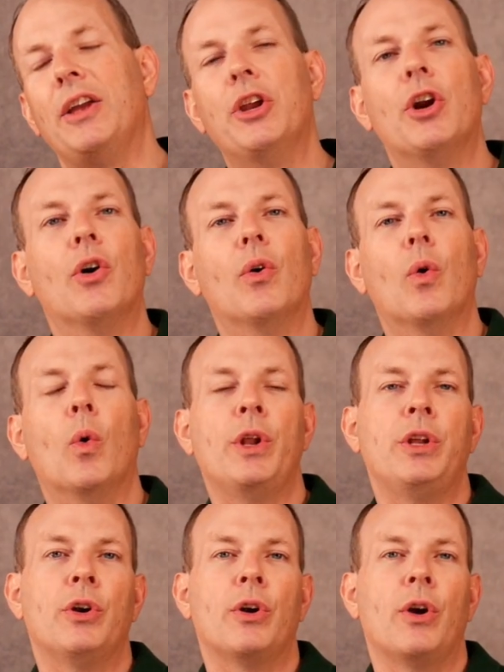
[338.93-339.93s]
you know,
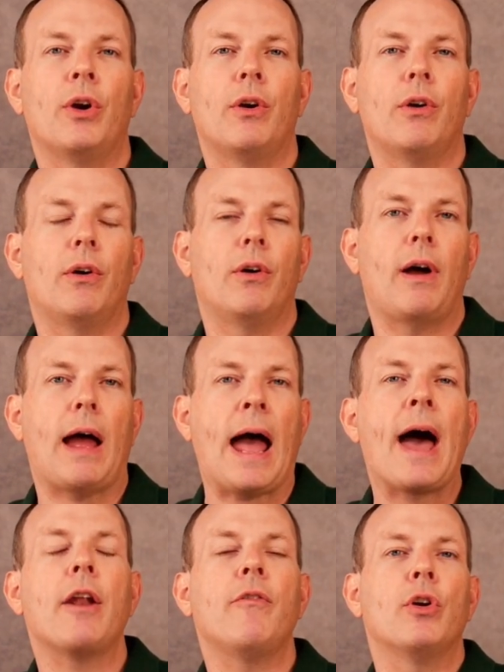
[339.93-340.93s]
when you're
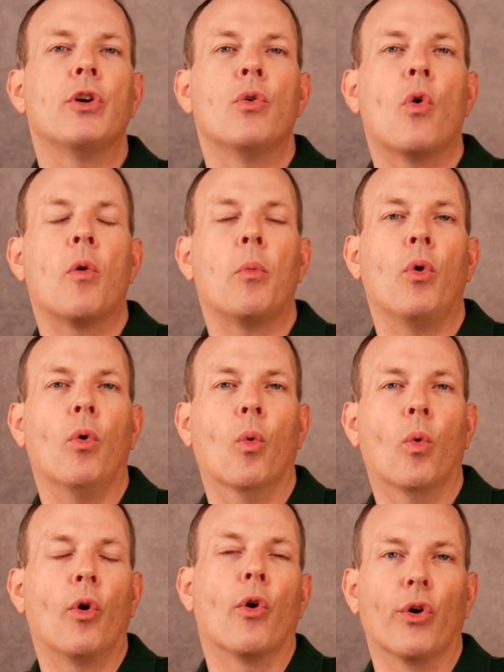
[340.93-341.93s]
out of your normal
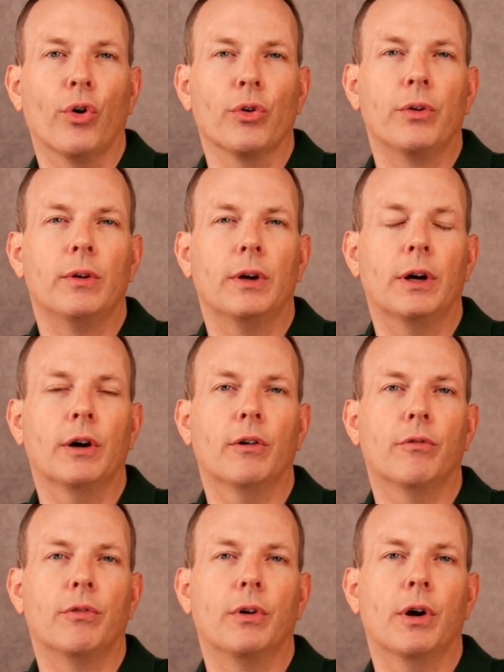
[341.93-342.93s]
world
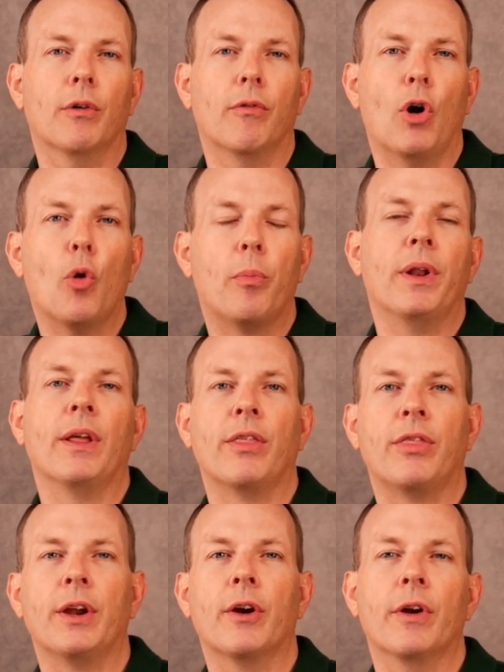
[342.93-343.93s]
of of opening
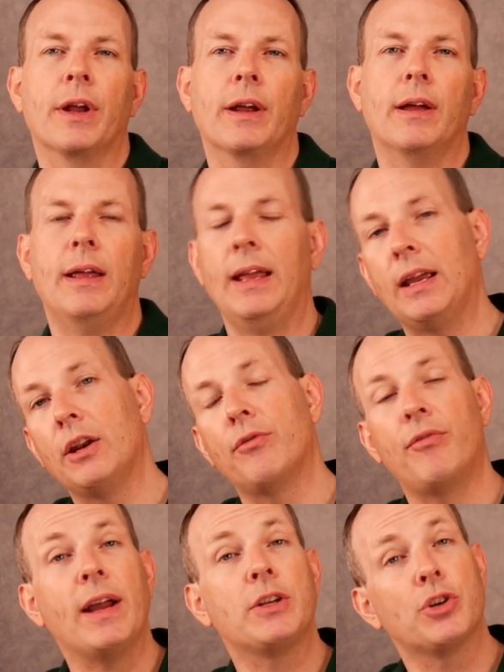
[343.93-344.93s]
theory, it can
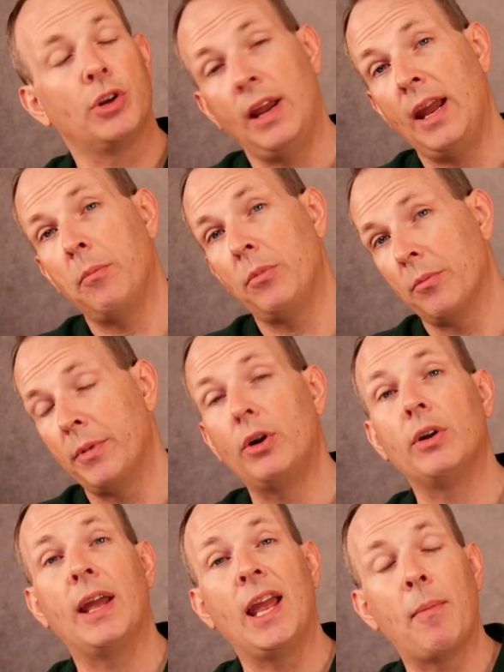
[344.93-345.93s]
affect your game, the middle
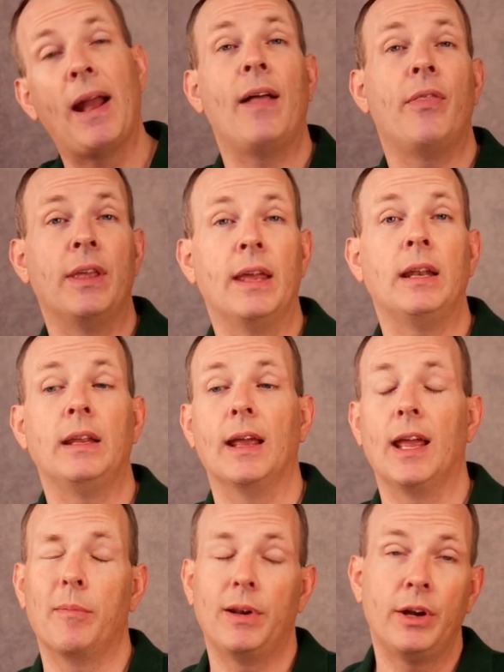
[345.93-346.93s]
game, and the end
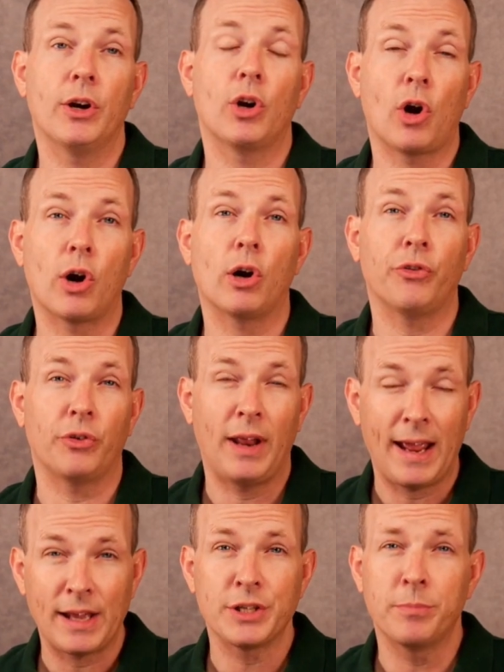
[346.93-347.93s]
game. And here Carlsen
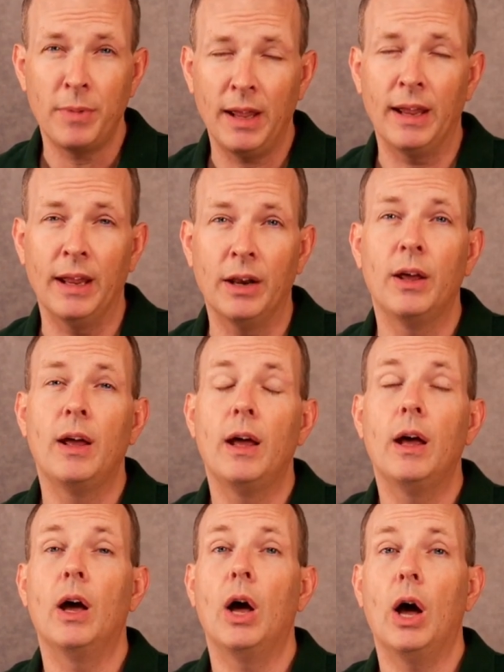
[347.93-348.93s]
has made
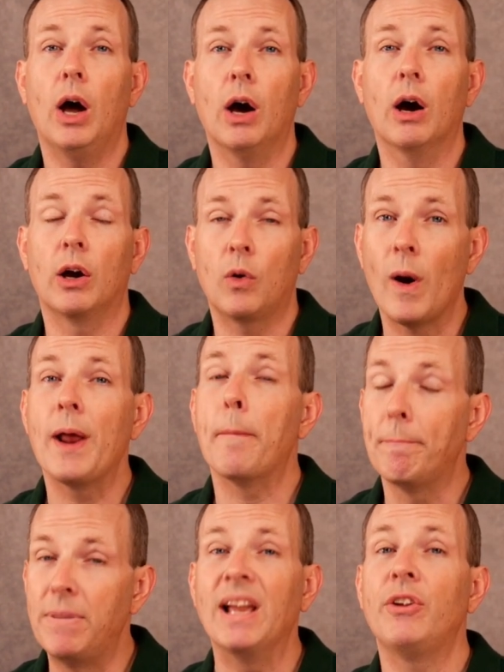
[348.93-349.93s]
uh, quite a
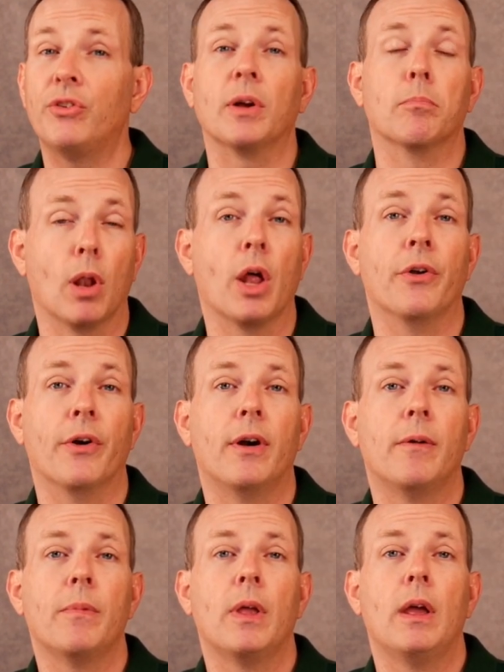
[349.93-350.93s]
basic blunder,
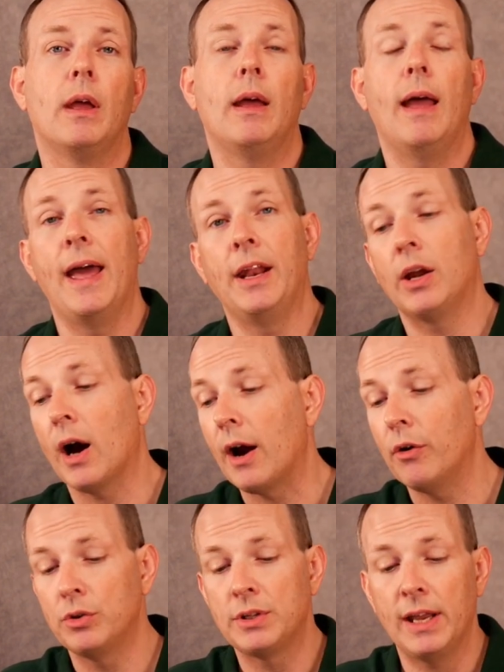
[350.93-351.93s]
and
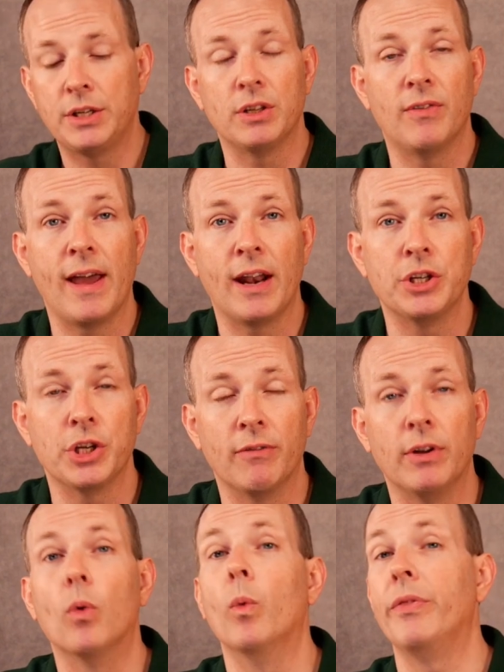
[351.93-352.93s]
Hikaru takes advantage of
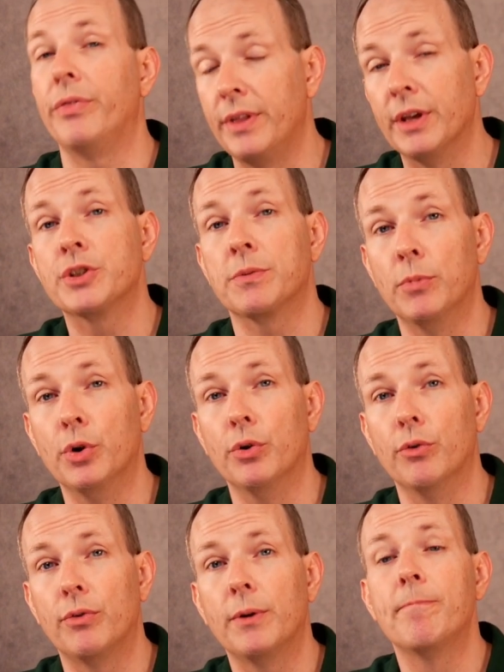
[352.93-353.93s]
it with this
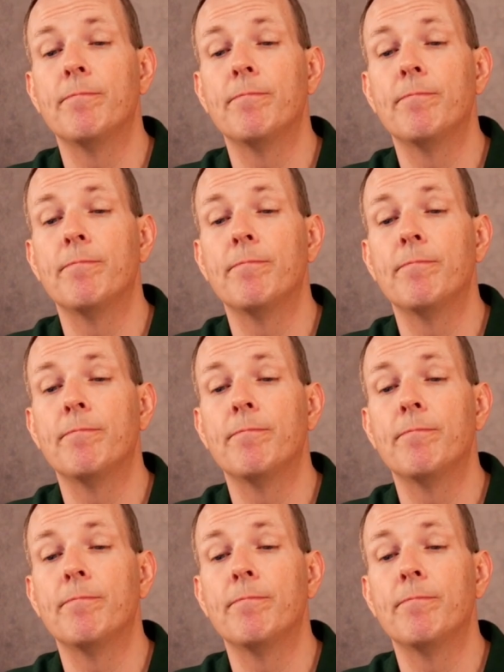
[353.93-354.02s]
move: